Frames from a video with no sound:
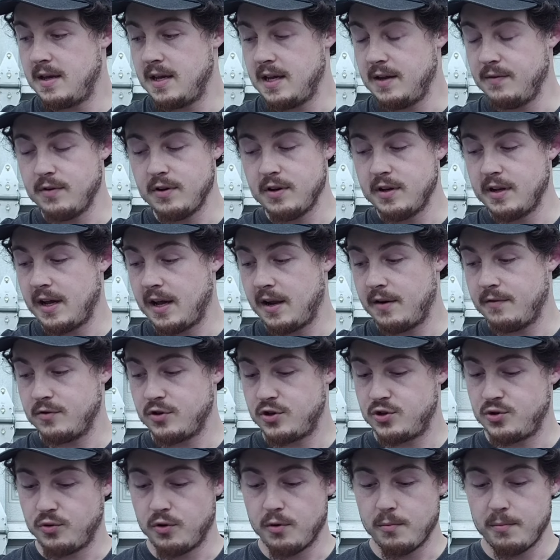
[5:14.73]
Even out of
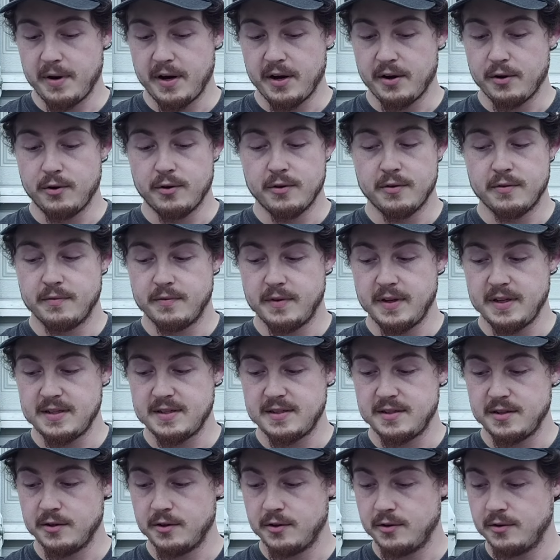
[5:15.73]
a short barrel, they
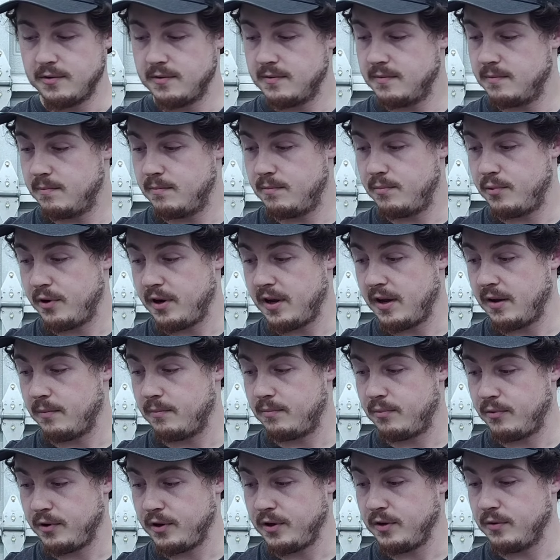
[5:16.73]
still put
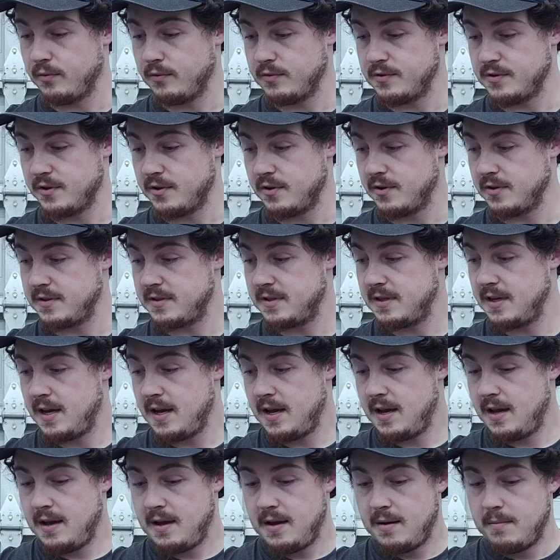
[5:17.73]
out pretty good results.
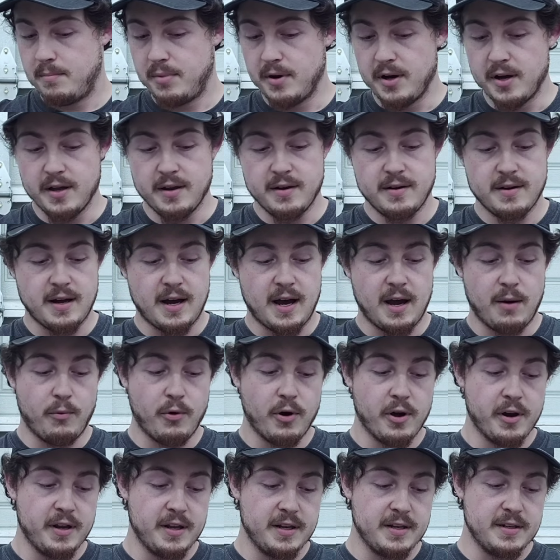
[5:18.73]
But I
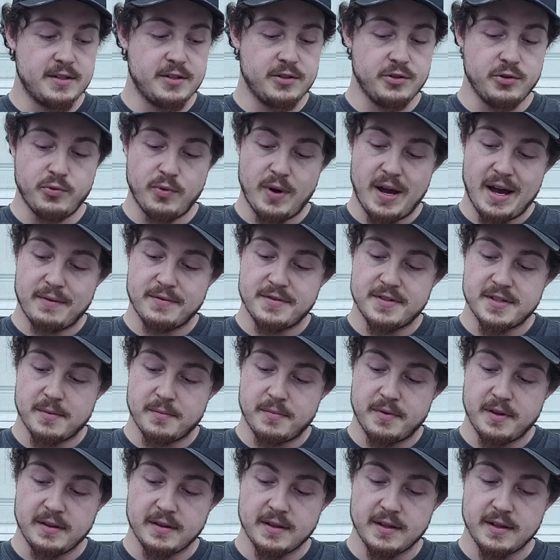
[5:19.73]
wanted to have
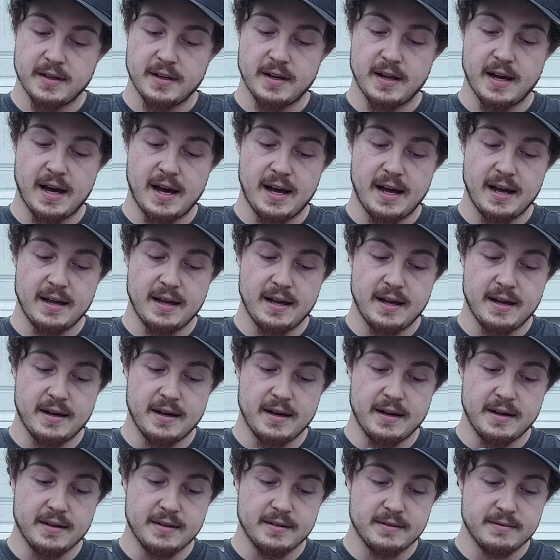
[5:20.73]
something that
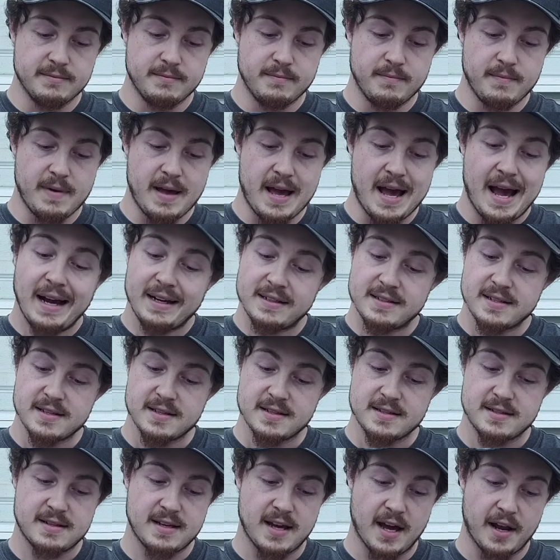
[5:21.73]
acts
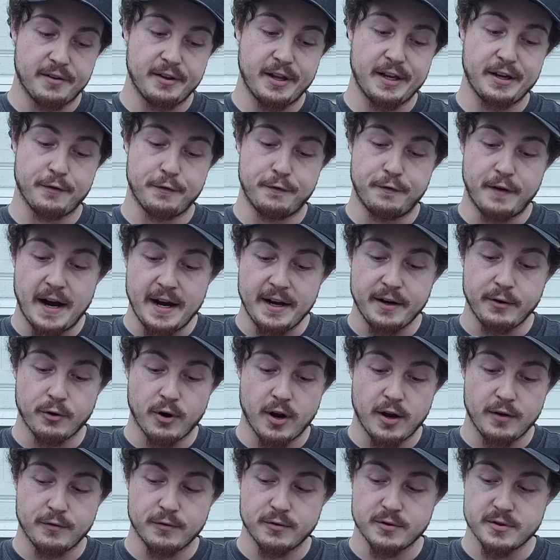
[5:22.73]
as kind of like a fighting
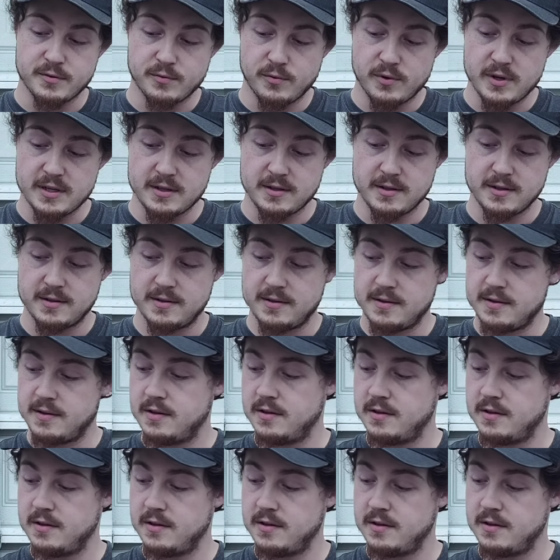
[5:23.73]
rifle as well.